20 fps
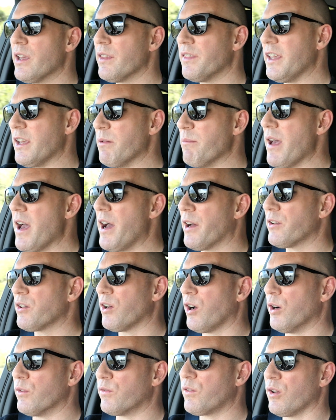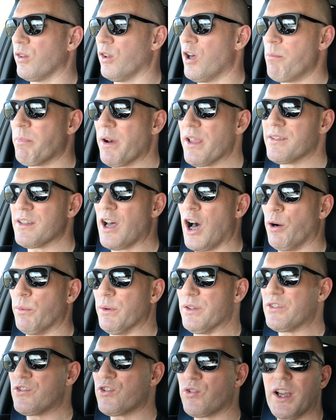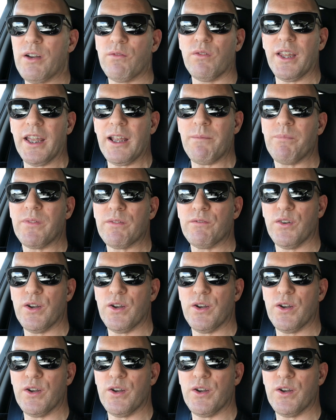the amount of kilometers I was traveling